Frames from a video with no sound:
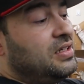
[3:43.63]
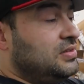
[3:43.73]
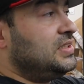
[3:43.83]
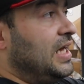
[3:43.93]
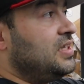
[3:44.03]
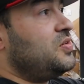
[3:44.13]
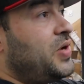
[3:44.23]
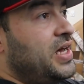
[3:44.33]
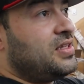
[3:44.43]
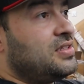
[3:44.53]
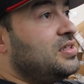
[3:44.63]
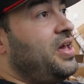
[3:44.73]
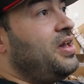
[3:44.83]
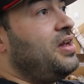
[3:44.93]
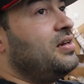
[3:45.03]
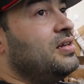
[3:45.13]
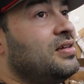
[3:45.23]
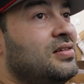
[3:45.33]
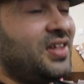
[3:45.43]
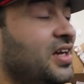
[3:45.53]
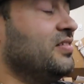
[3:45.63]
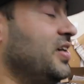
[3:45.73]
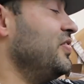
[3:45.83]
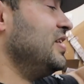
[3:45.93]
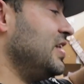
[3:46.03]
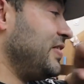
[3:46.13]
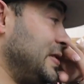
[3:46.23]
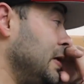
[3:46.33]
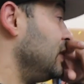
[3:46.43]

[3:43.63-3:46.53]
Satin white, man, I really love it.